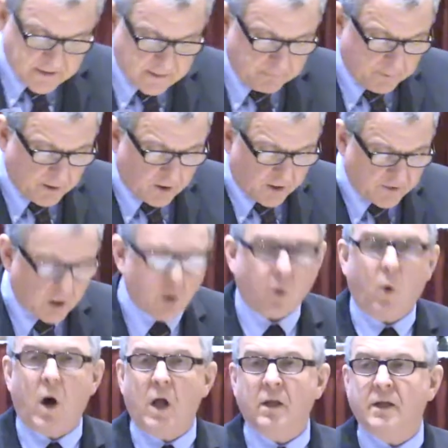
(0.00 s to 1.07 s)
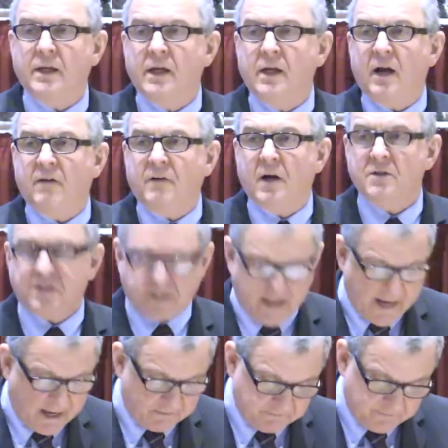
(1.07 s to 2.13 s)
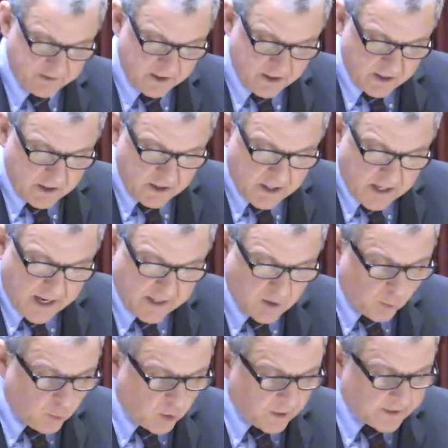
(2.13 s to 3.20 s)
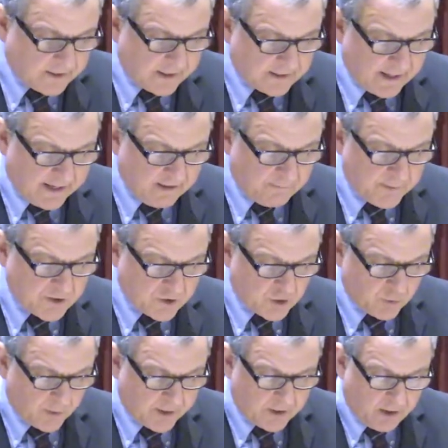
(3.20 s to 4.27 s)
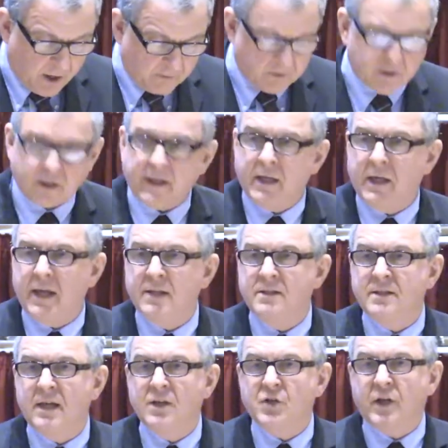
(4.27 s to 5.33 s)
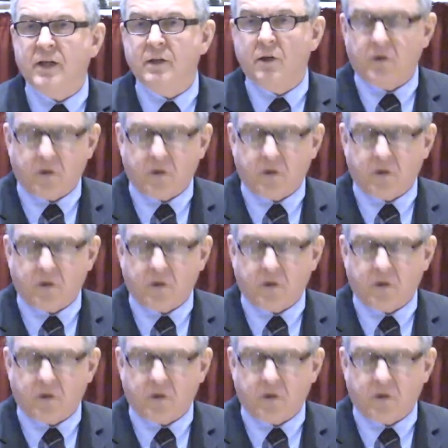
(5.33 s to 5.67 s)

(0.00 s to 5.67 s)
simply on the quality of our staff and the work that they have been doing currently in teaching and